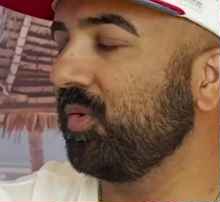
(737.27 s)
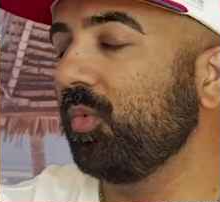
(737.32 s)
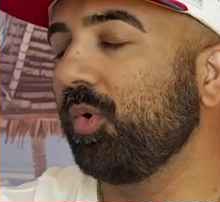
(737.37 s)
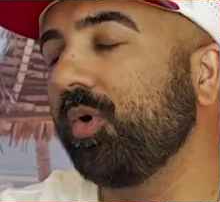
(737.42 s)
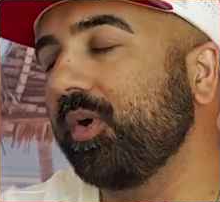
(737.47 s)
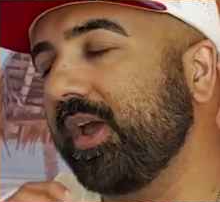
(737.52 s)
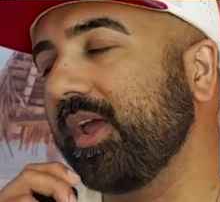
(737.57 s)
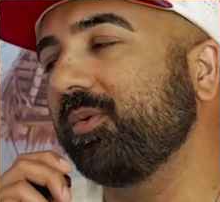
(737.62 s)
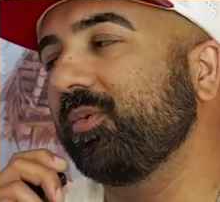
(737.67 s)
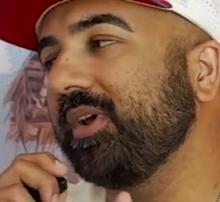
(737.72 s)

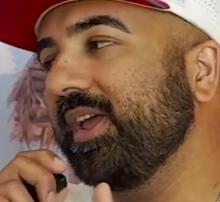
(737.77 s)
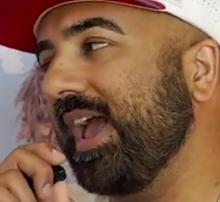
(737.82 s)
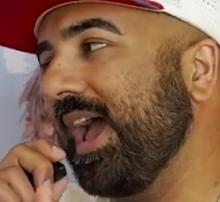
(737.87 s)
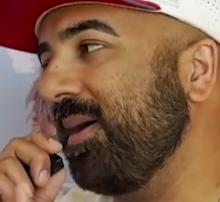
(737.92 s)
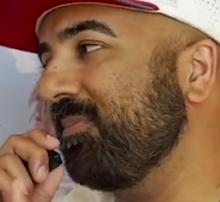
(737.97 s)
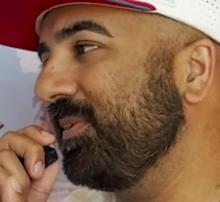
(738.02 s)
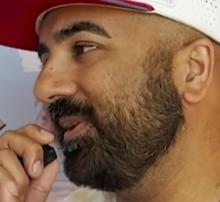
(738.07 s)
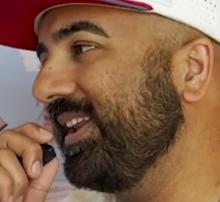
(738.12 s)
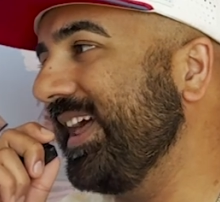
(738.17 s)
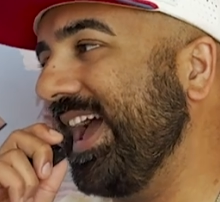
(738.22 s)
Well, and we
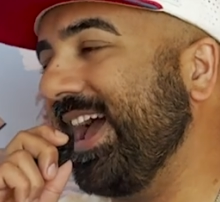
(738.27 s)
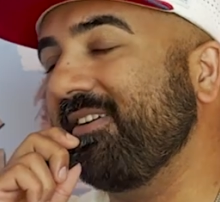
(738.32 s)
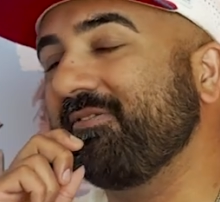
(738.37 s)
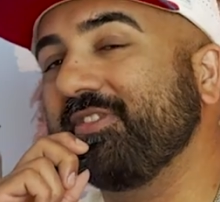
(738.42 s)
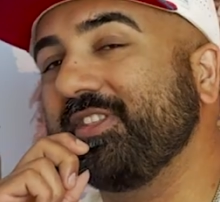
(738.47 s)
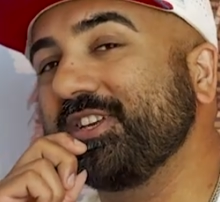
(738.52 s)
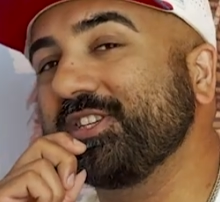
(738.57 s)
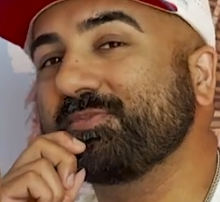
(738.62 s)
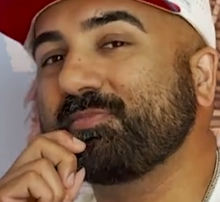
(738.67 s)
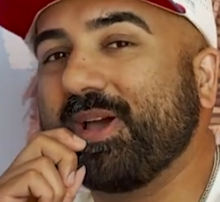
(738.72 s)
happen to have
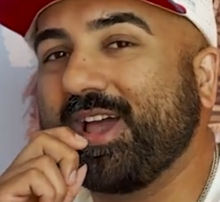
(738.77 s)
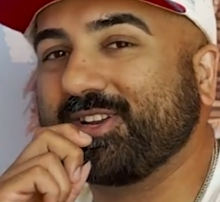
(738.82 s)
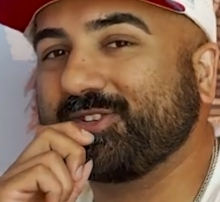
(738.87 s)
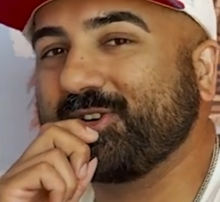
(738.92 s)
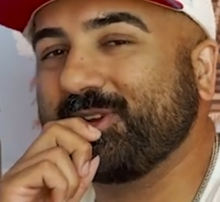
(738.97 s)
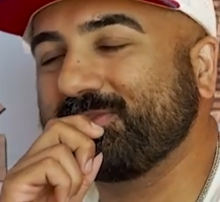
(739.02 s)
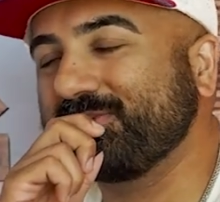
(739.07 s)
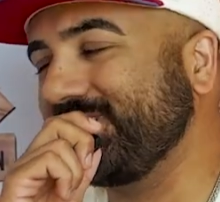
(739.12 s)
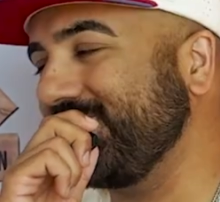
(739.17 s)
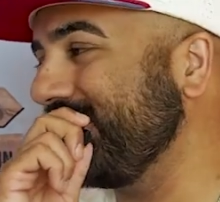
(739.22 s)
this
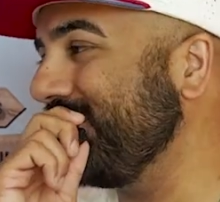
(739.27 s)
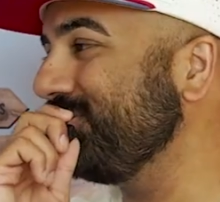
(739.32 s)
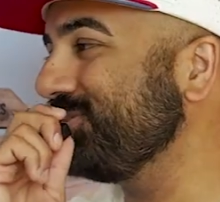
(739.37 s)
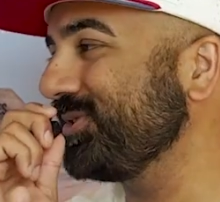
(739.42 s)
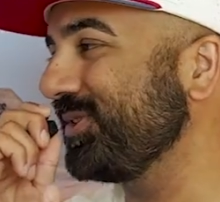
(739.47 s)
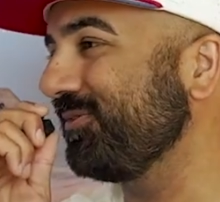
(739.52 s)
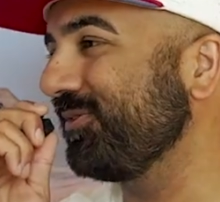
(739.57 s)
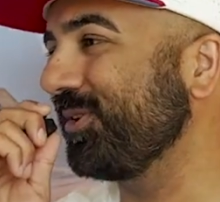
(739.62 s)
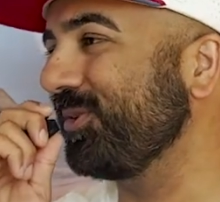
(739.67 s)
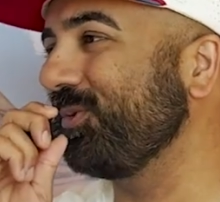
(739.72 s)
backdrop set up.
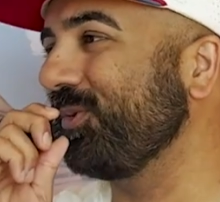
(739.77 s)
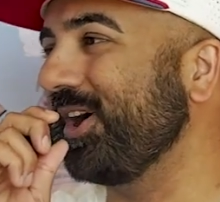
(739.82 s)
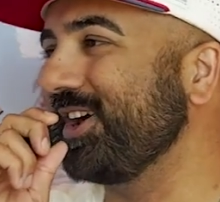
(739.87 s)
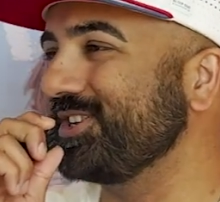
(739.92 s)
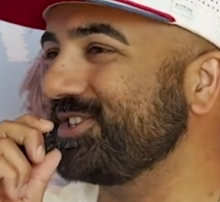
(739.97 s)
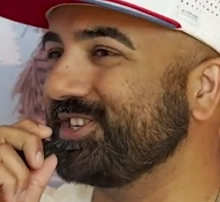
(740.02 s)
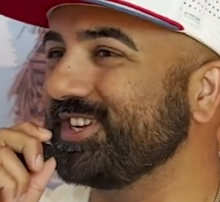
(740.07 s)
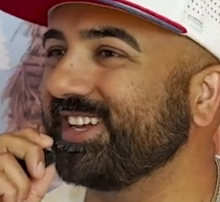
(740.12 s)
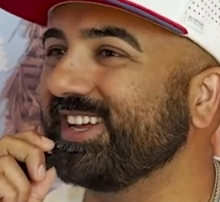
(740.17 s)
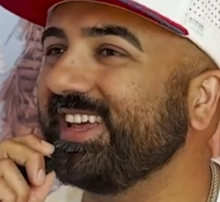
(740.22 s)
So if you're
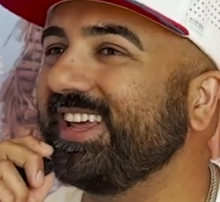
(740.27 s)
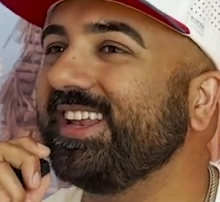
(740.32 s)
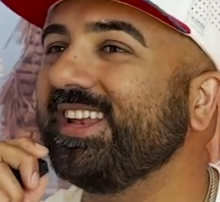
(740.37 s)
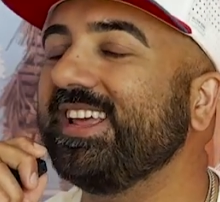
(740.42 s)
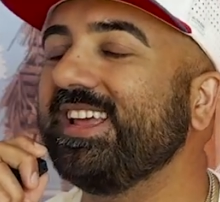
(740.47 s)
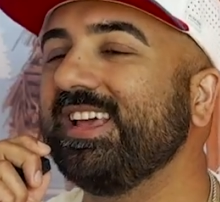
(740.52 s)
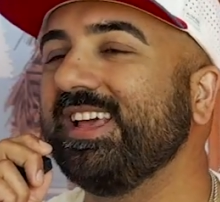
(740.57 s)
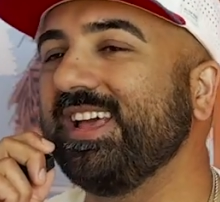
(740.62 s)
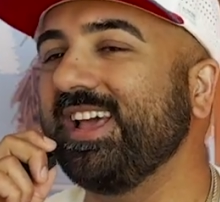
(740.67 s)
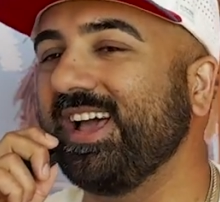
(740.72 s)
watching it,
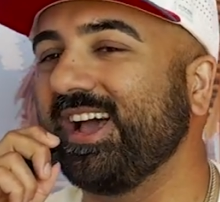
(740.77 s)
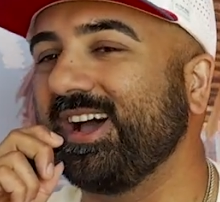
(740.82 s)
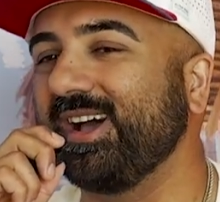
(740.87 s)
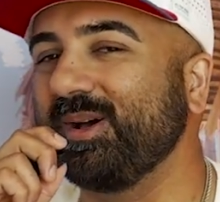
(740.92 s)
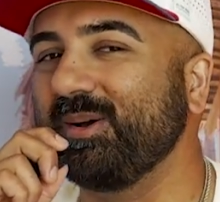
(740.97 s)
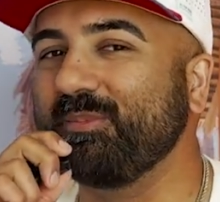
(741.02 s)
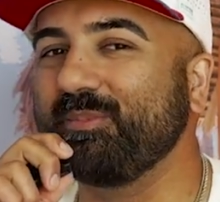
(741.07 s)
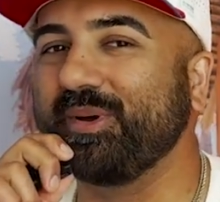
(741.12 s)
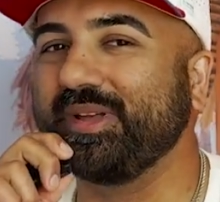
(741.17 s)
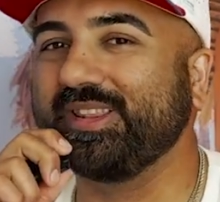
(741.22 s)

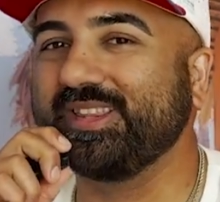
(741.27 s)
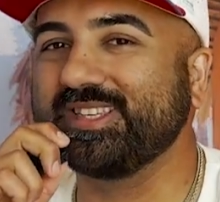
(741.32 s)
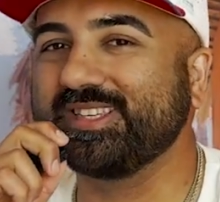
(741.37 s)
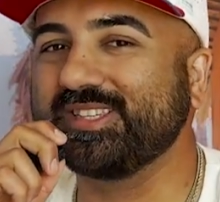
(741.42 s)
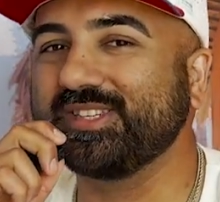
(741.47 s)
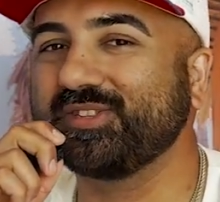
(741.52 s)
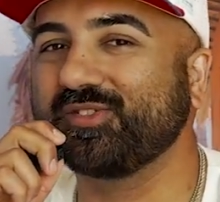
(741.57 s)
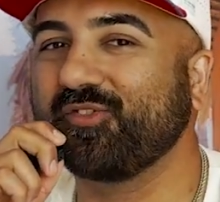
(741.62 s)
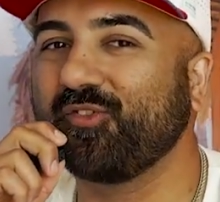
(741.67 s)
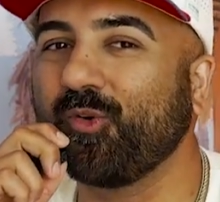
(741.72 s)
but this
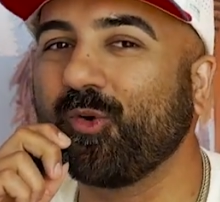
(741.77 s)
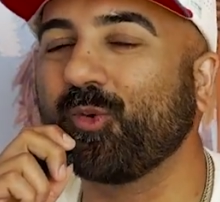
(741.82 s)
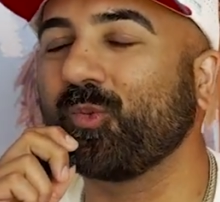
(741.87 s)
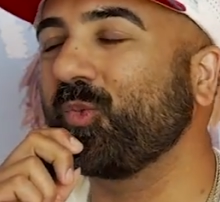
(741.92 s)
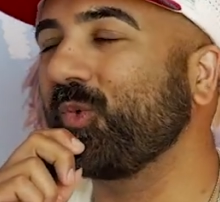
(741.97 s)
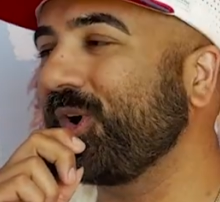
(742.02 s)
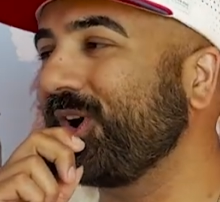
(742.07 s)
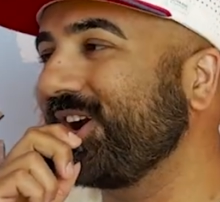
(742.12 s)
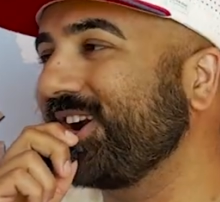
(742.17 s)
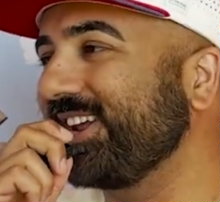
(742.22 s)
is for
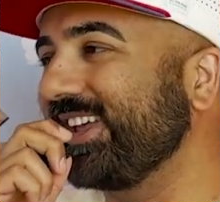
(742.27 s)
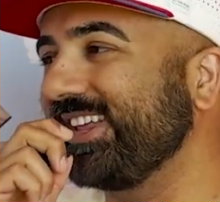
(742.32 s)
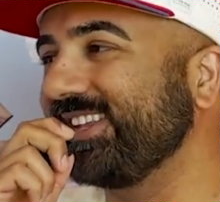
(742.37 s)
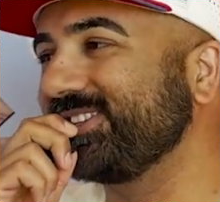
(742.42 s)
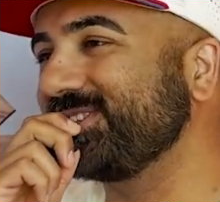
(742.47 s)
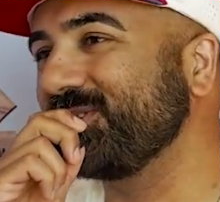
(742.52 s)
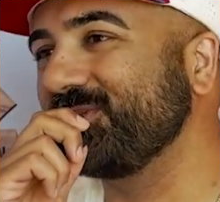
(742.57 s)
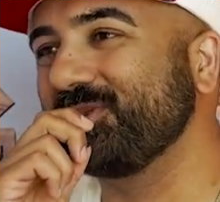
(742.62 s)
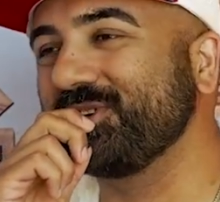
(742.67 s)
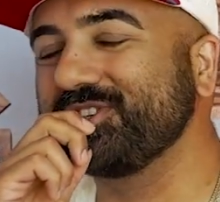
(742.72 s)
work. And
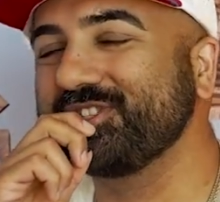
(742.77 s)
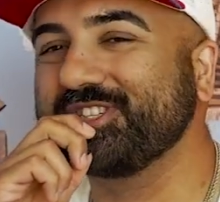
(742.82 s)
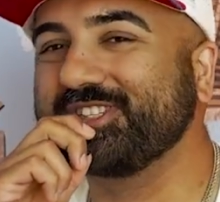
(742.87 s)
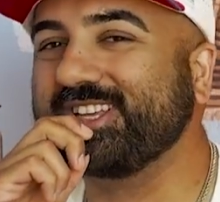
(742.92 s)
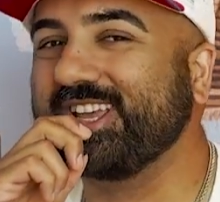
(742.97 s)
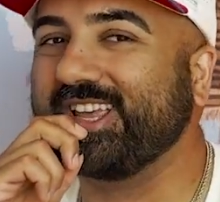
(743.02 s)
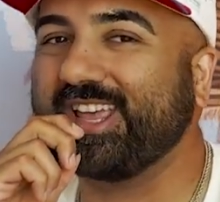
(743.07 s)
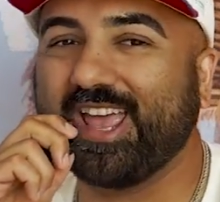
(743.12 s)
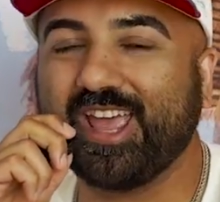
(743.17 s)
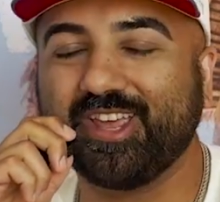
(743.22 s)
so we're just
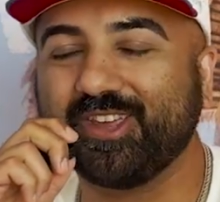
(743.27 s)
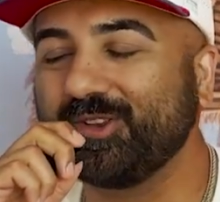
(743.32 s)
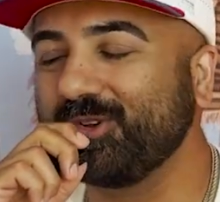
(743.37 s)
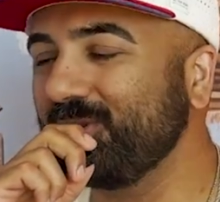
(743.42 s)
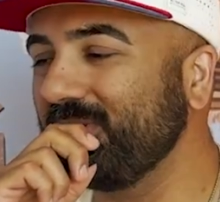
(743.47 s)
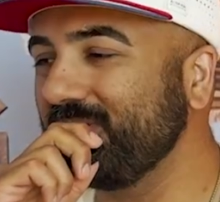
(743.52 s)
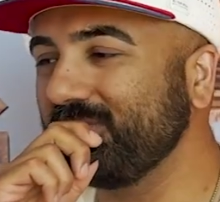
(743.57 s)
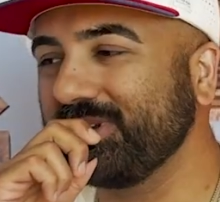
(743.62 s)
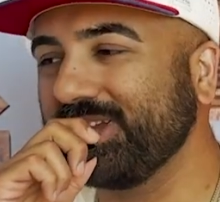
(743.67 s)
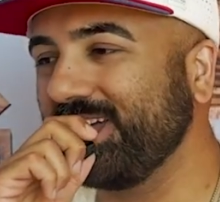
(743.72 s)
like, hey, you know
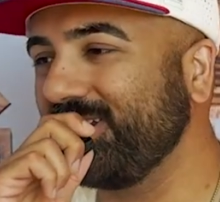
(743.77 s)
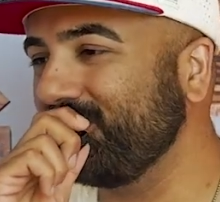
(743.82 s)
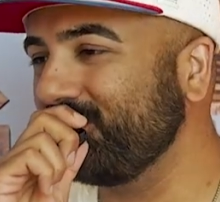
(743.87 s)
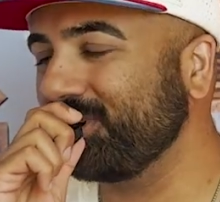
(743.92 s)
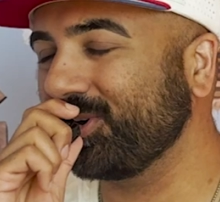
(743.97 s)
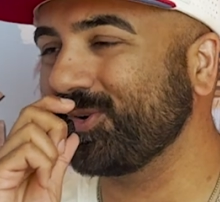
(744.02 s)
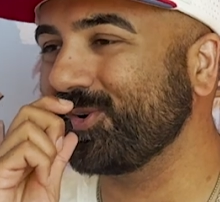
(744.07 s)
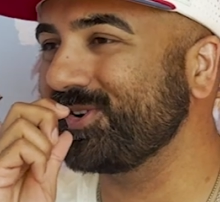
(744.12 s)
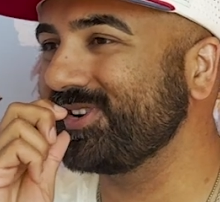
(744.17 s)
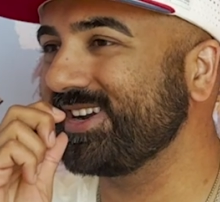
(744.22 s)
what? We got to
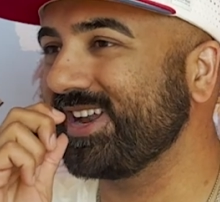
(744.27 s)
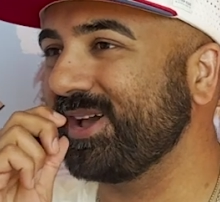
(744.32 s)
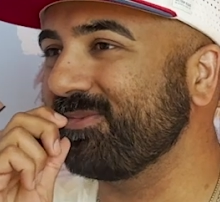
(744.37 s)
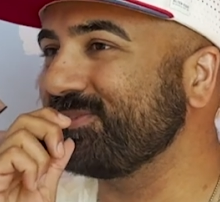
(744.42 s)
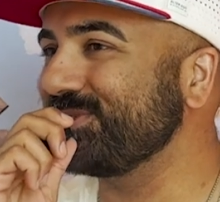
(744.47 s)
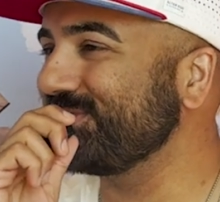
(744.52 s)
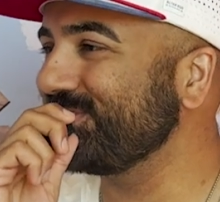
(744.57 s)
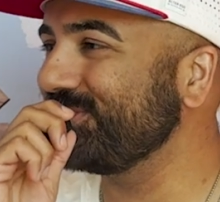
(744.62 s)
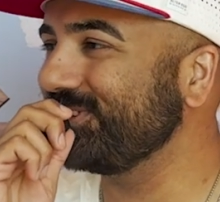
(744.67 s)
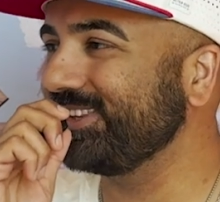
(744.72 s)
record an
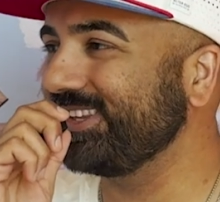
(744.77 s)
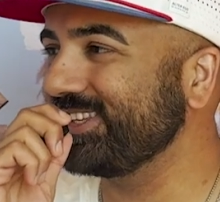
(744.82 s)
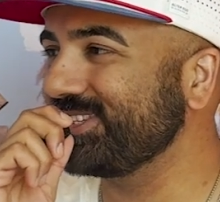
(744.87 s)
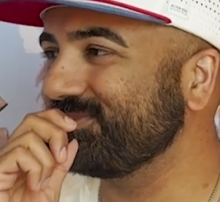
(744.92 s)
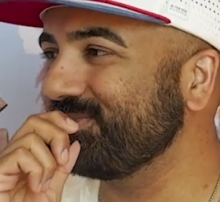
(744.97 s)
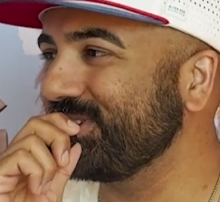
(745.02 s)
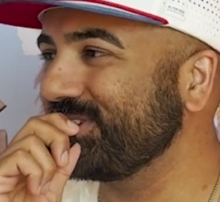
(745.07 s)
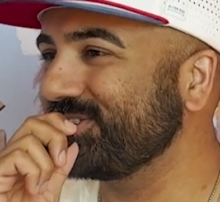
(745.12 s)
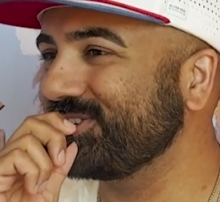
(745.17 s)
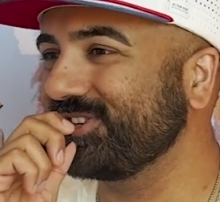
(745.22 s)
episode. Let's
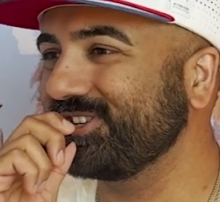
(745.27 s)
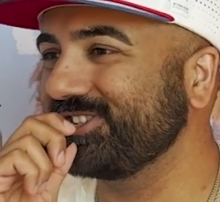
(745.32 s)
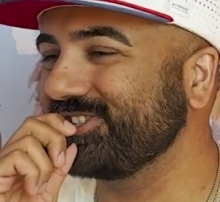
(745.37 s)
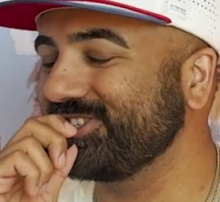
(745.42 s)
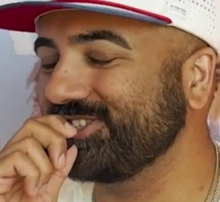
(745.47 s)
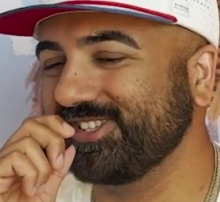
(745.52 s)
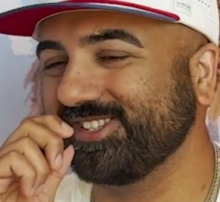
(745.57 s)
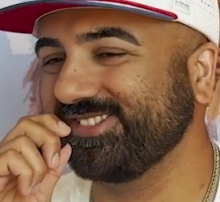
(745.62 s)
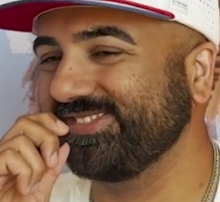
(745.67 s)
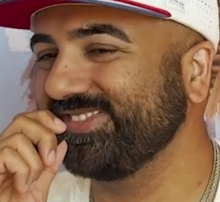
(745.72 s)
make sure
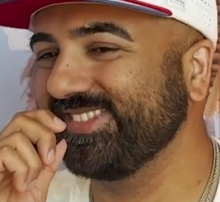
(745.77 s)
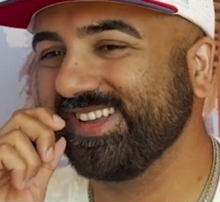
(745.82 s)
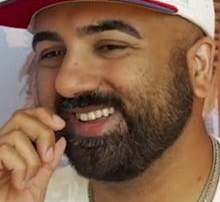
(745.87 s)
just